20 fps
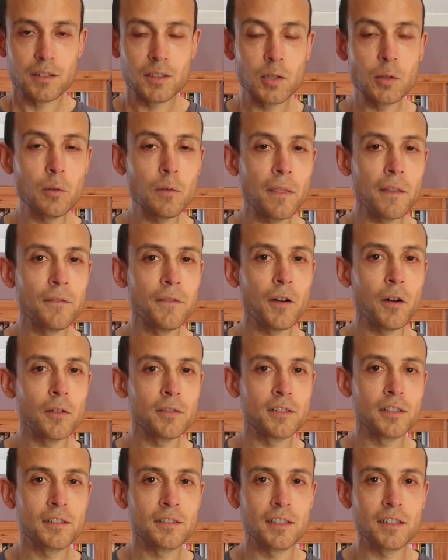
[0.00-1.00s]
2 of the
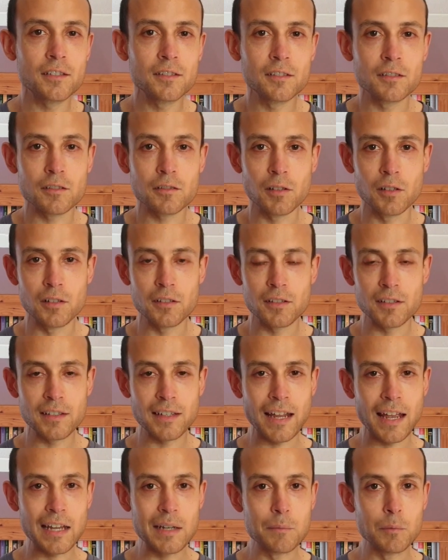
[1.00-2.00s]
fastest distance runners in
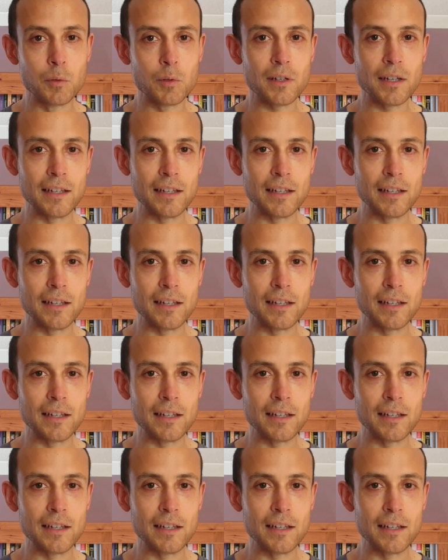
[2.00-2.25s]
the animal